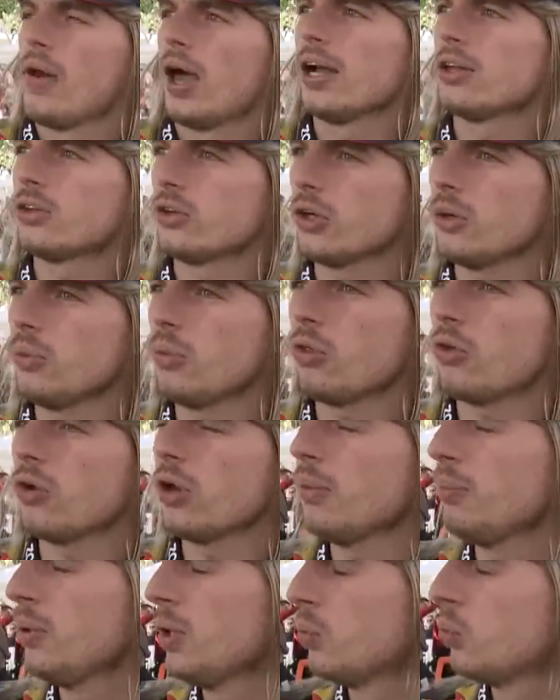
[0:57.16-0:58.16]
I thought it was going
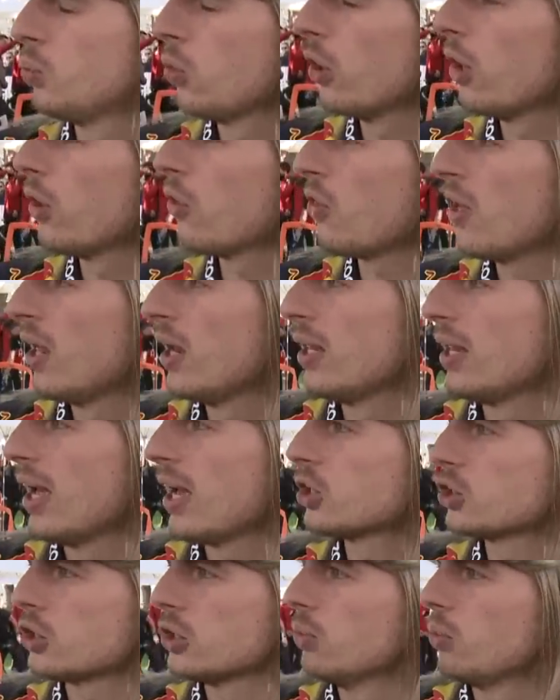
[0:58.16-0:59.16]
to be worse than it
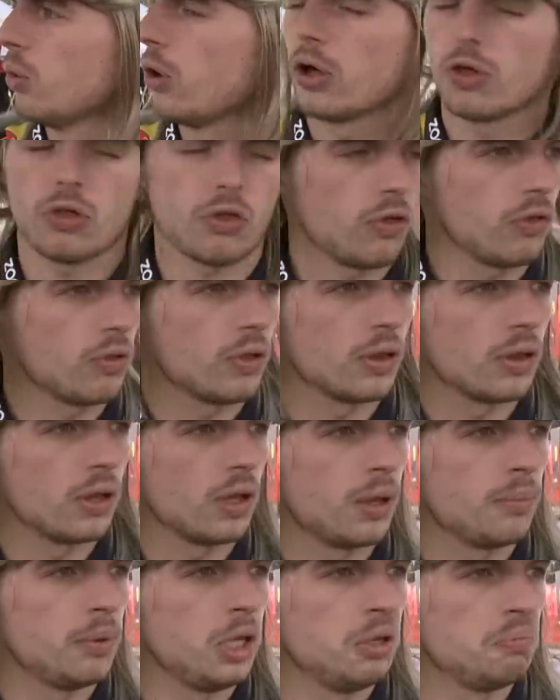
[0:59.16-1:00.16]
actually was.
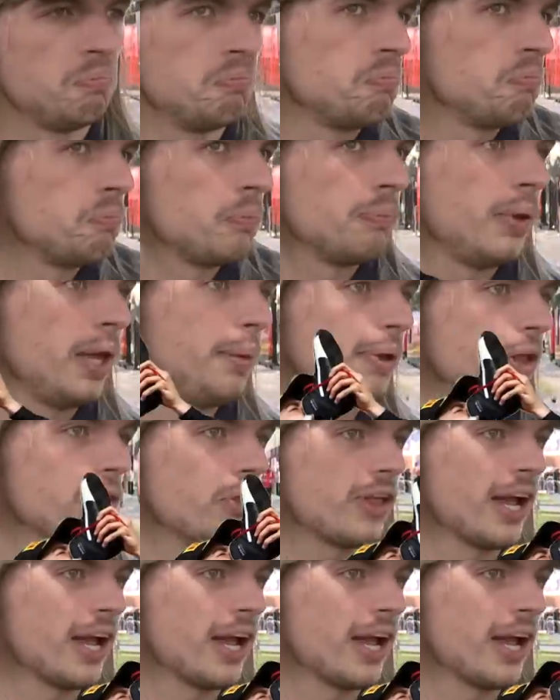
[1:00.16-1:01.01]
I mean, maybe it's